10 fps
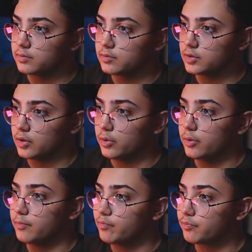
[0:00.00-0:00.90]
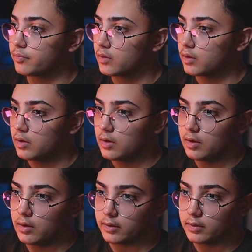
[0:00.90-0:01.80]
So
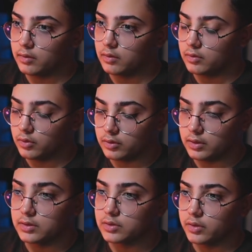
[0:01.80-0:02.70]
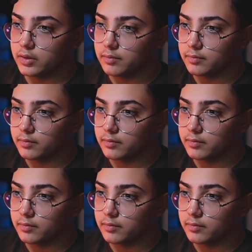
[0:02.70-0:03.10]
like not these, sorry,